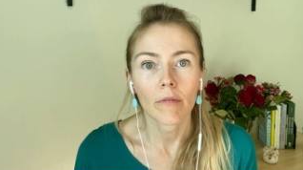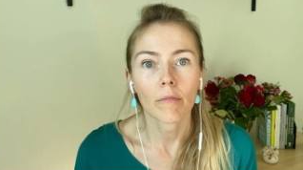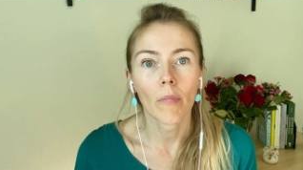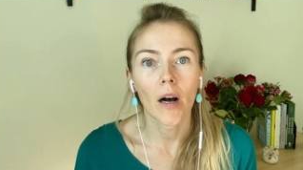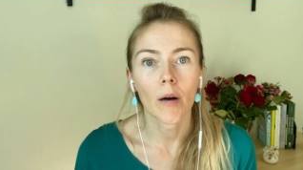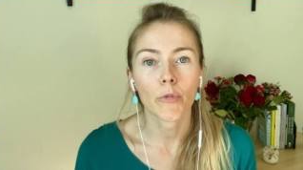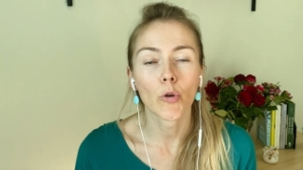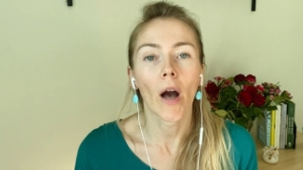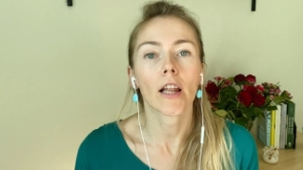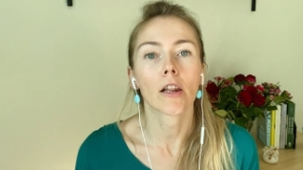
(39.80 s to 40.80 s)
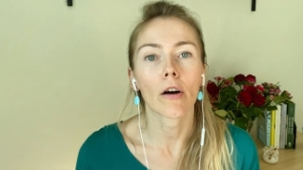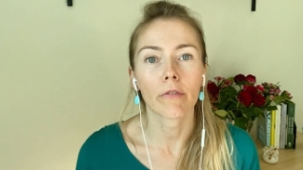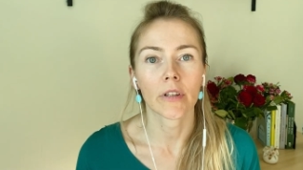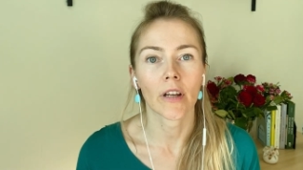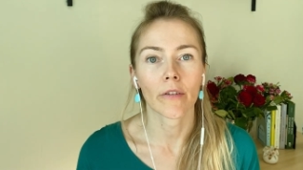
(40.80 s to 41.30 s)
mom? Do I love
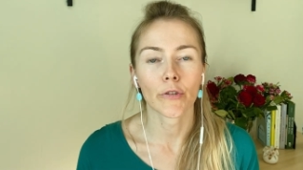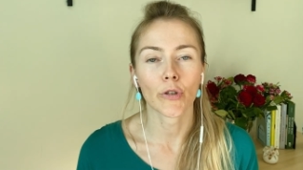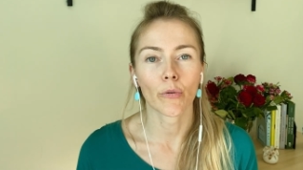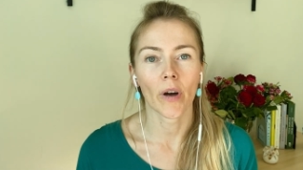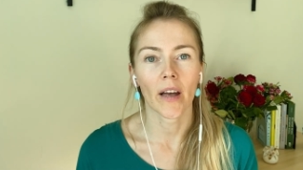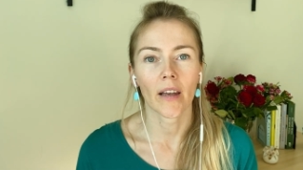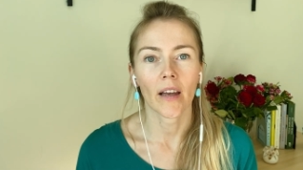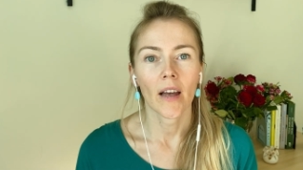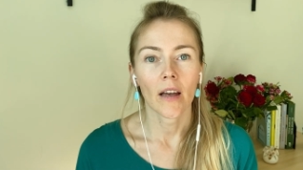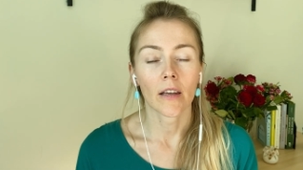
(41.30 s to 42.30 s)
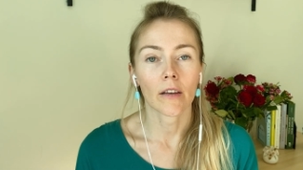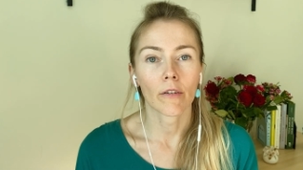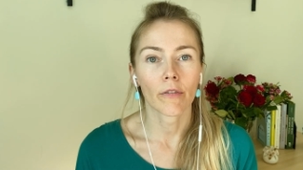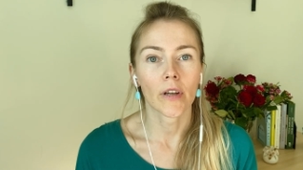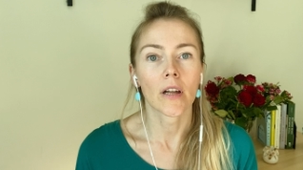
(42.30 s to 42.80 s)
enough? Do I
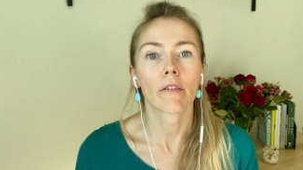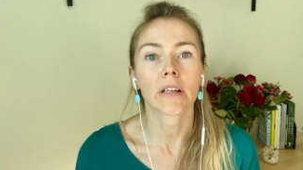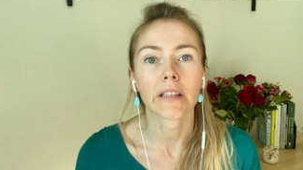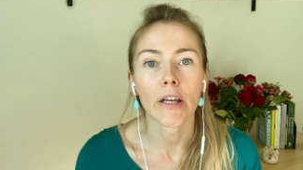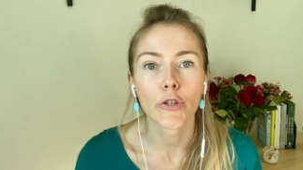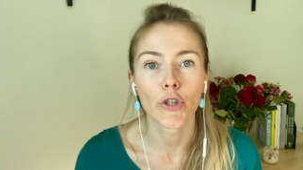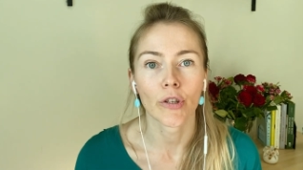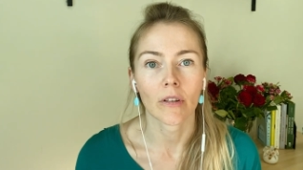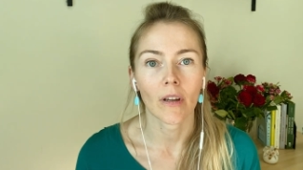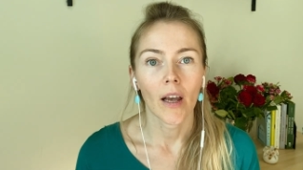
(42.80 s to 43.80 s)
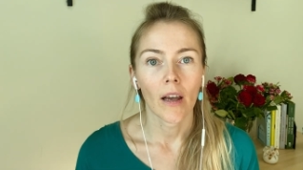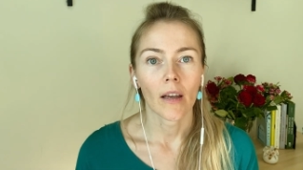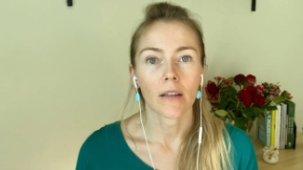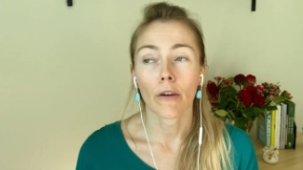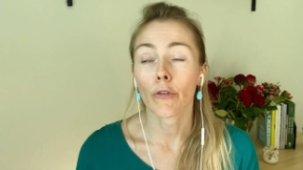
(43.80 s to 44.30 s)
give enough attention,
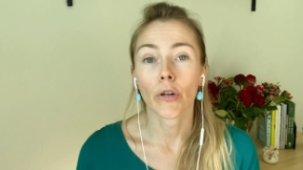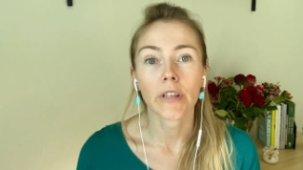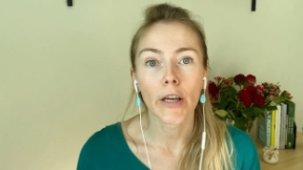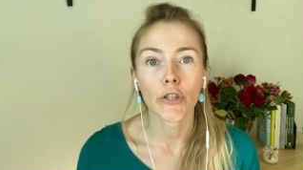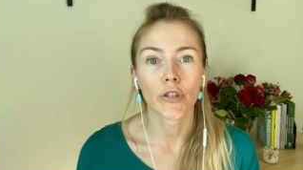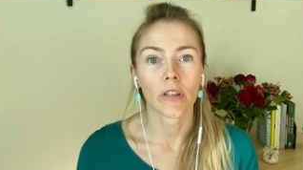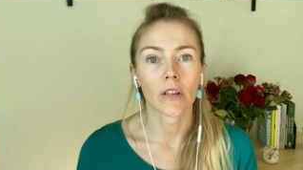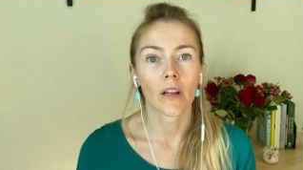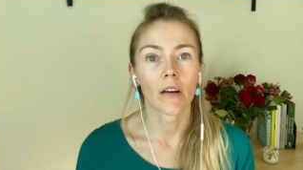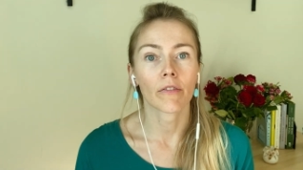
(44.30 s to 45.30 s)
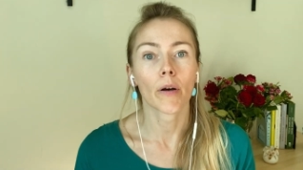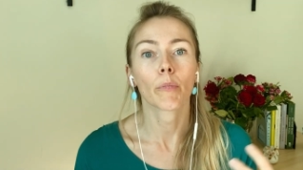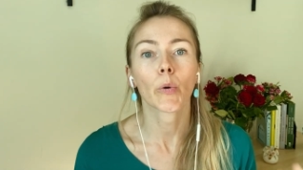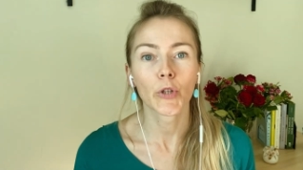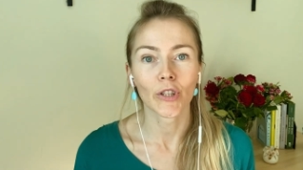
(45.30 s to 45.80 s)
enough connection, enough
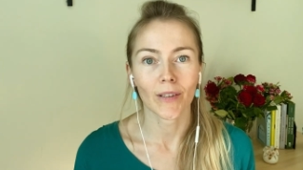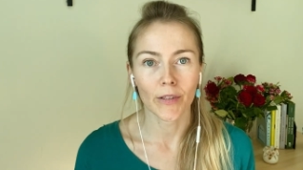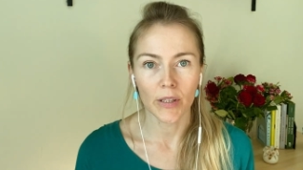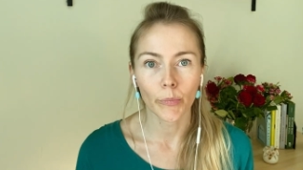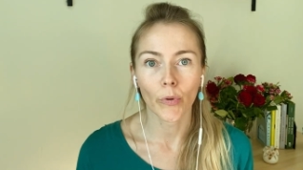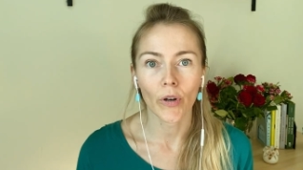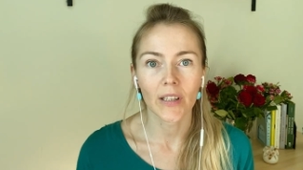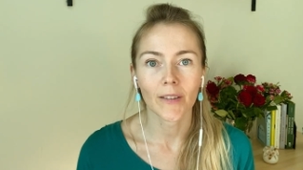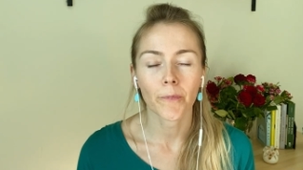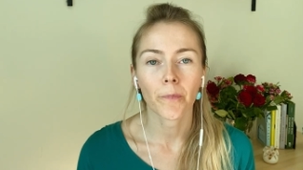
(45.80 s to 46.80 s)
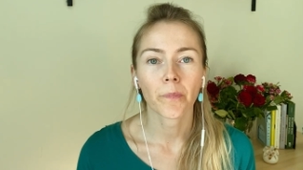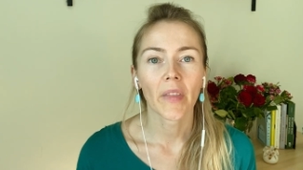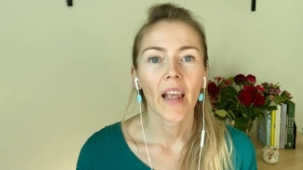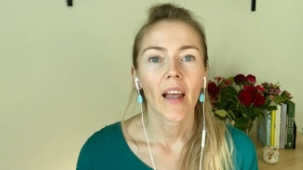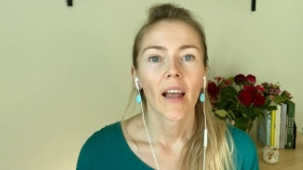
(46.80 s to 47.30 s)
emotional support?
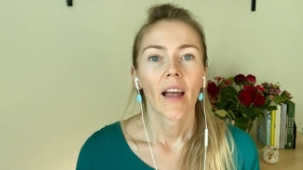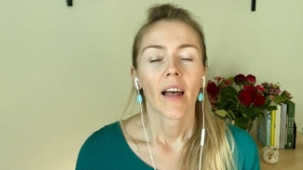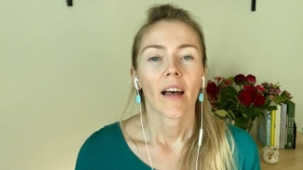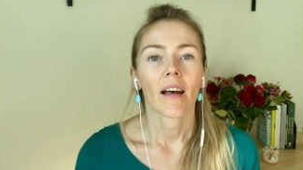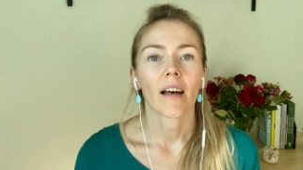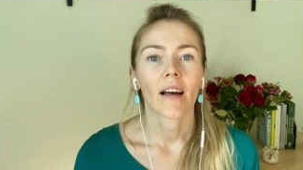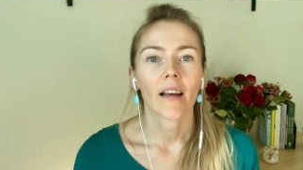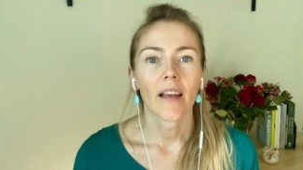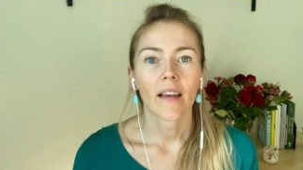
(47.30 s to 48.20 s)
Uh,